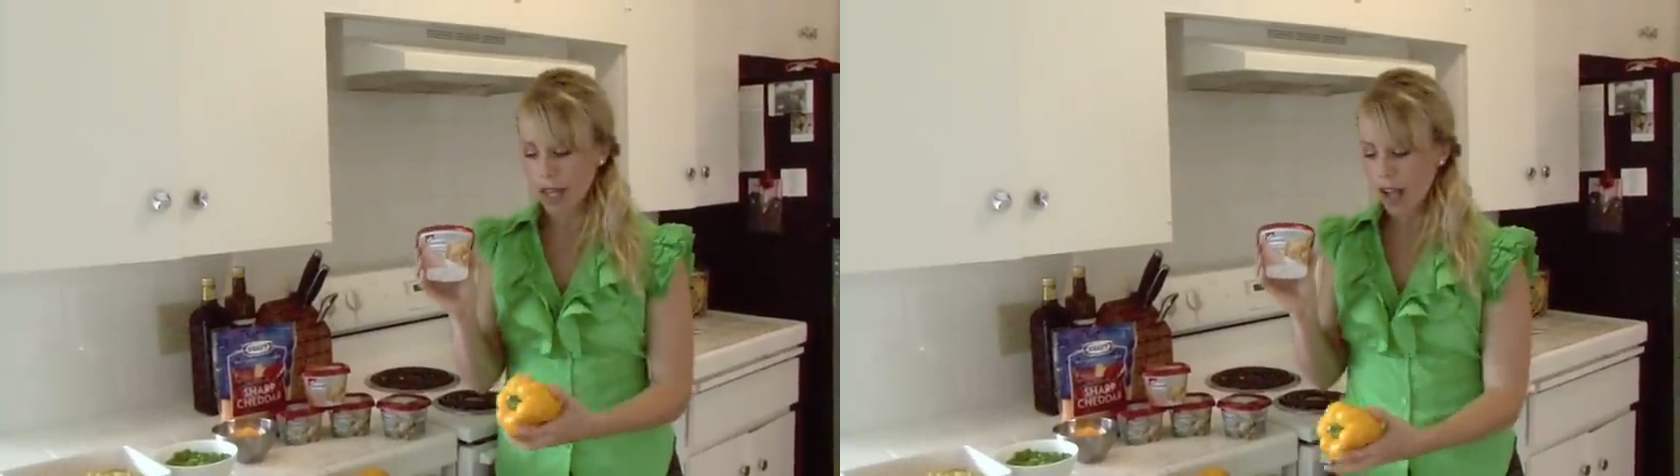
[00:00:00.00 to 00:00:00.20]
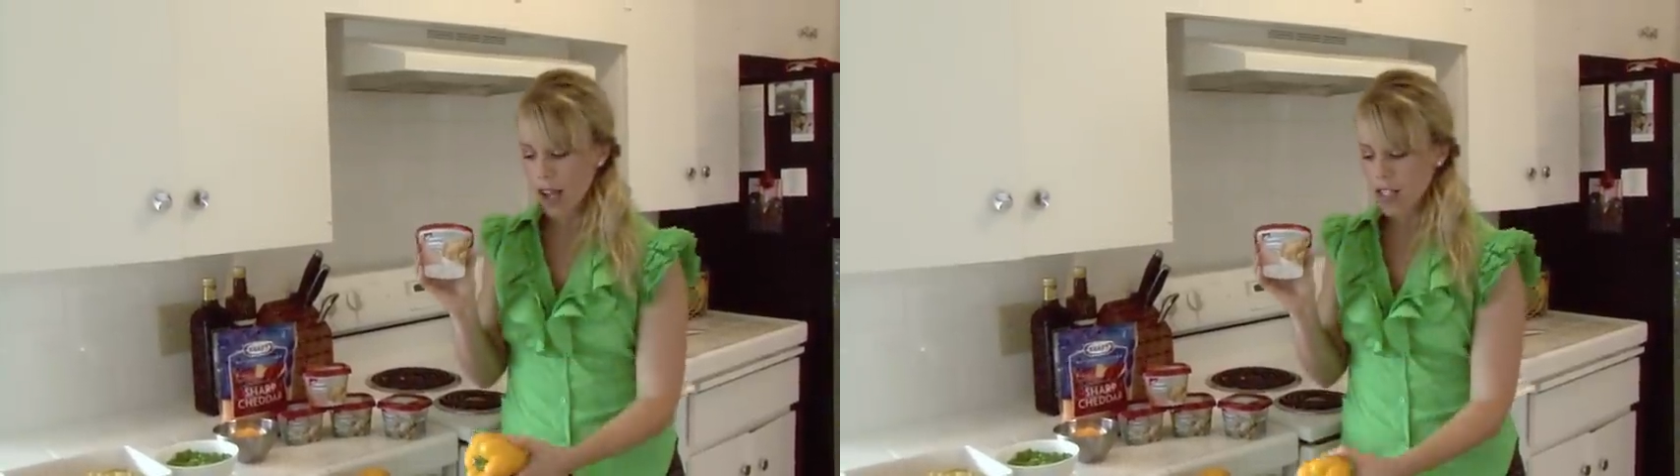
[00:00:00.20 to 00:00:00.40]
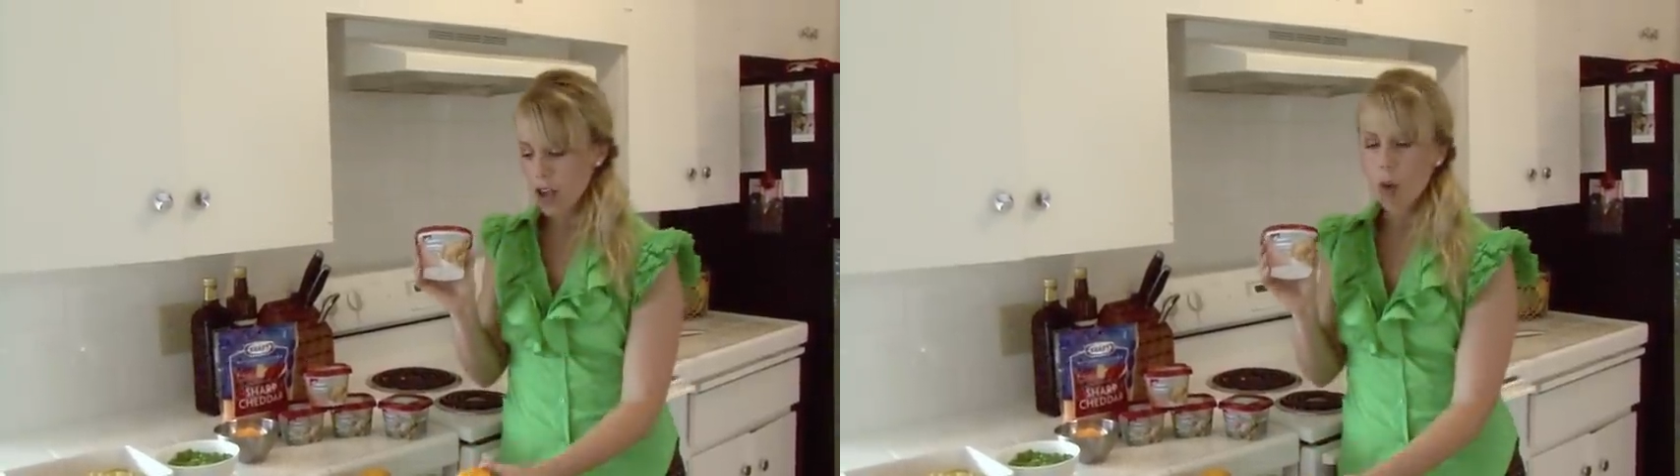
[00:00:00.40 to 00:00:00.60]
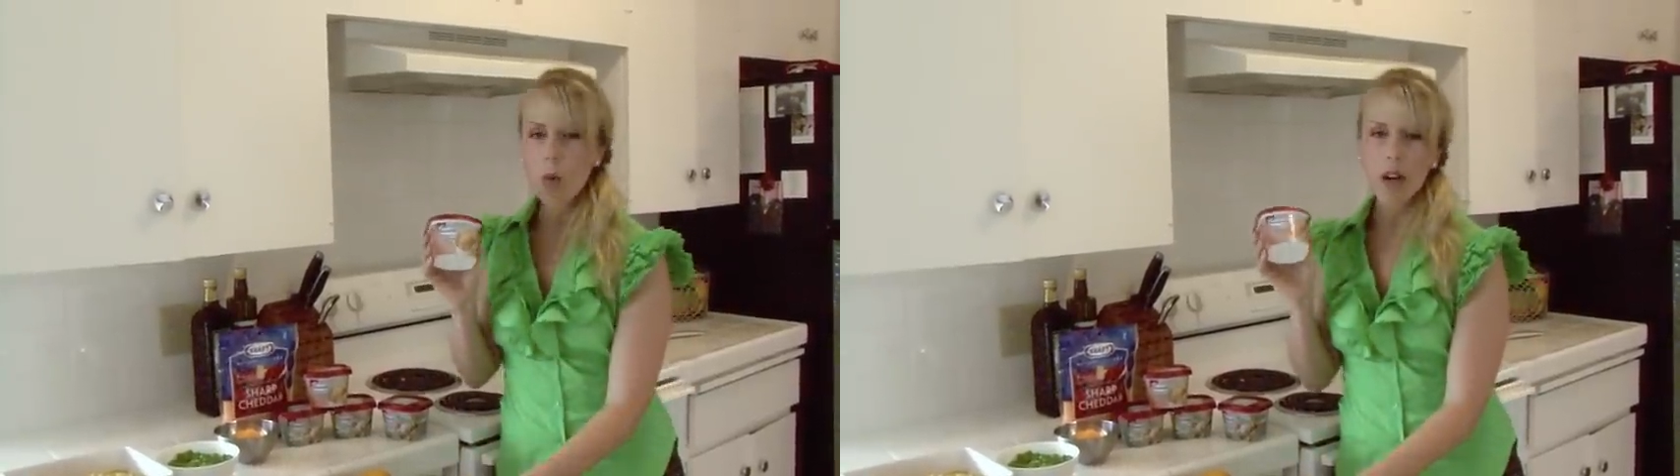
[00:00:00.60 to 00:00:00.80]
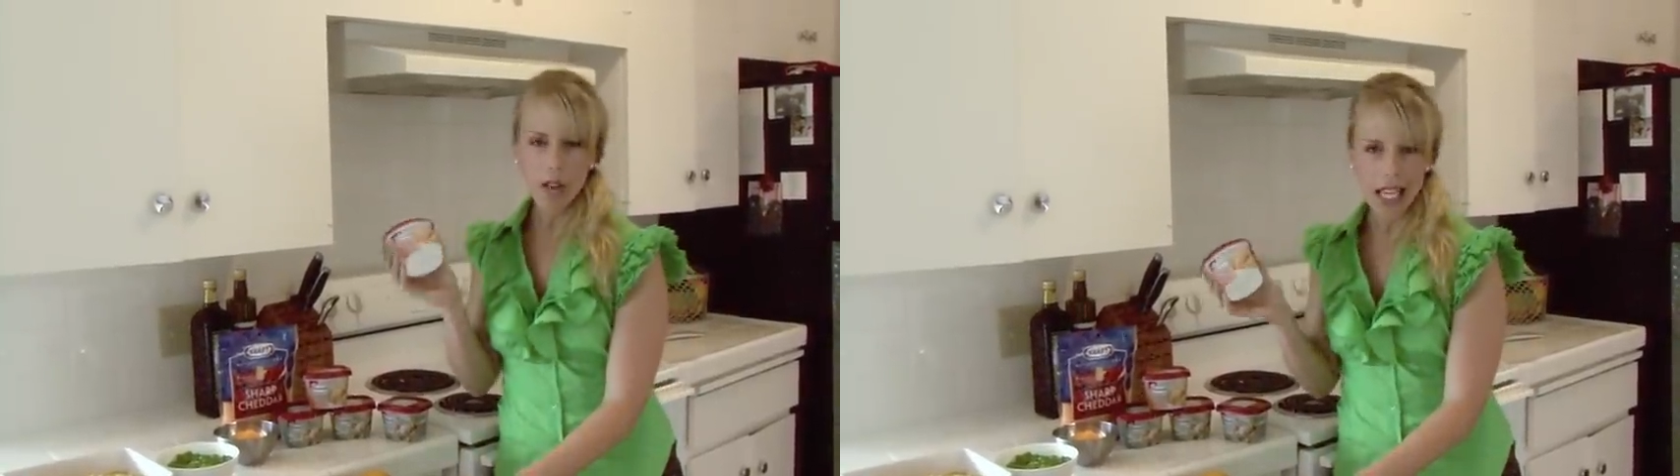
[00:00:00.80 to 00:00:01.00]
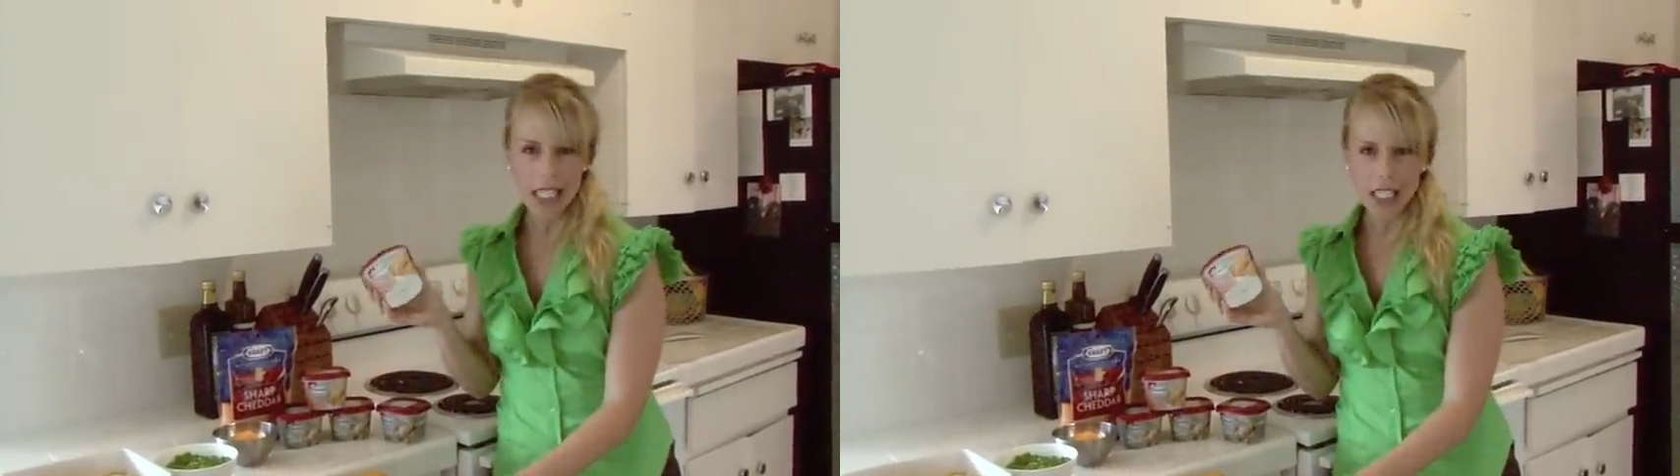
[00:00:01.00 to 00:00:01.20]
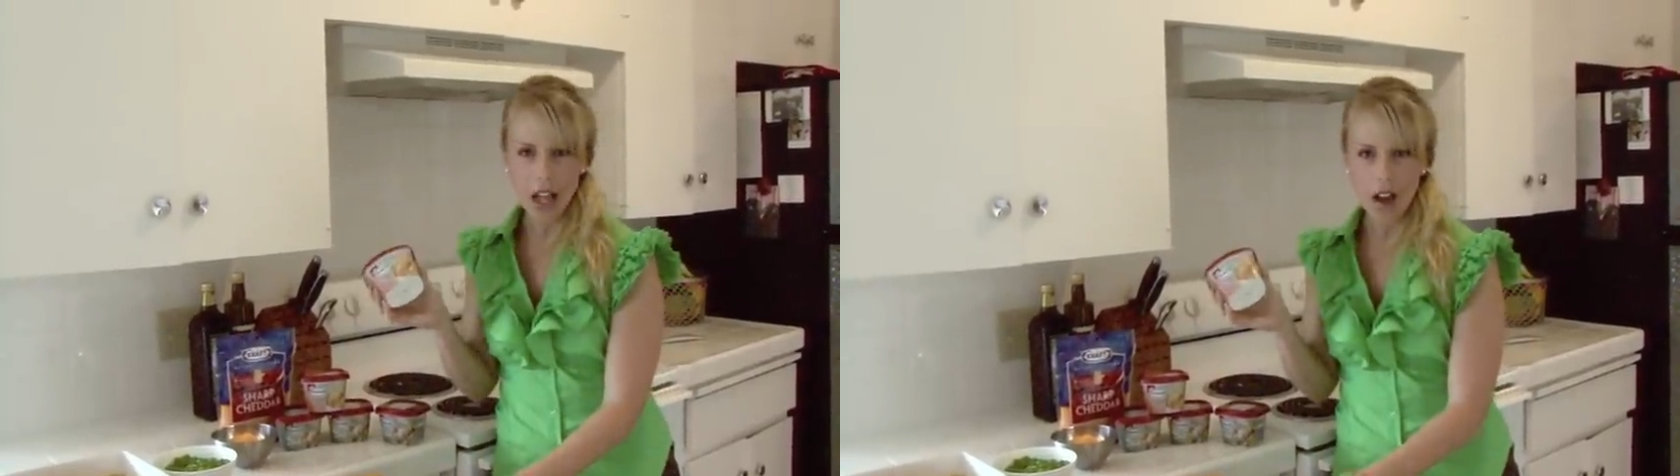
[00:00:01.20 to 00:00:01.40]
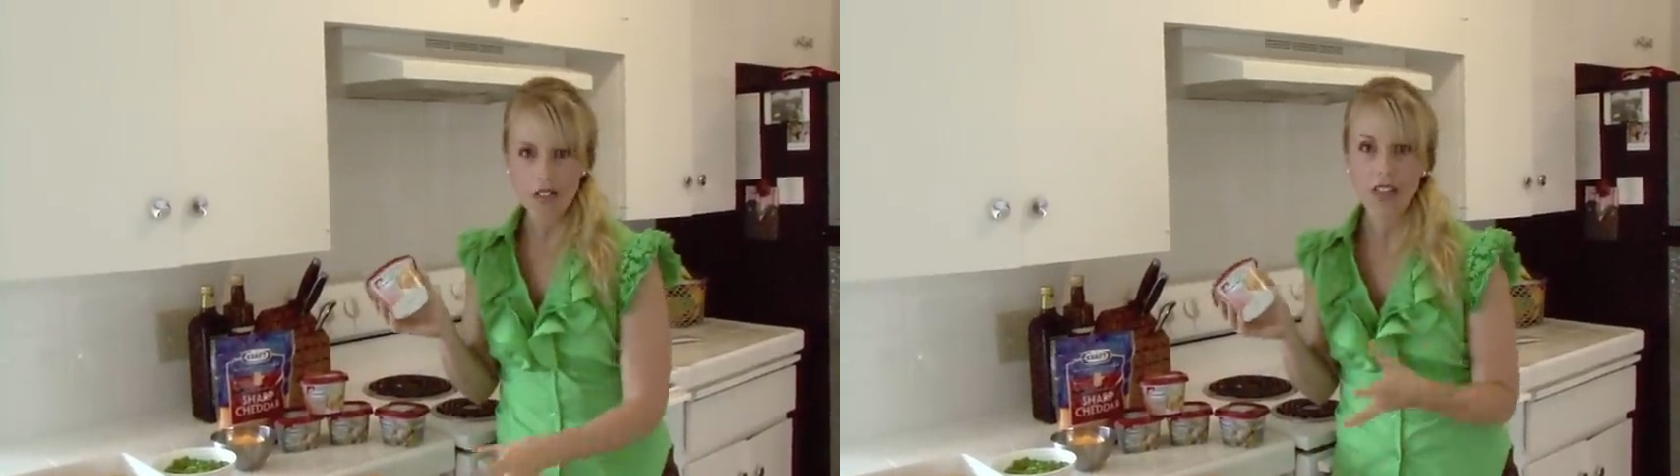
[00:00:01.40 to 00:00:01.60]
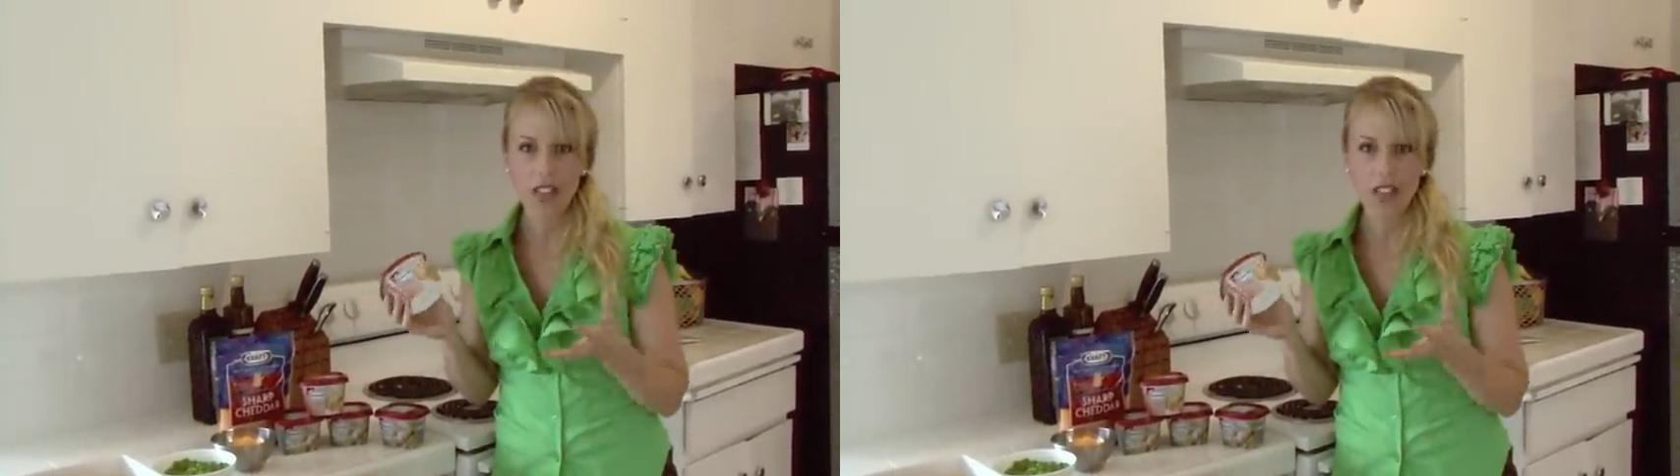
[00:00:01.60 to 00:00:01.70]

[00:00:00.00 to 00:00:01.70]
because what do kids love?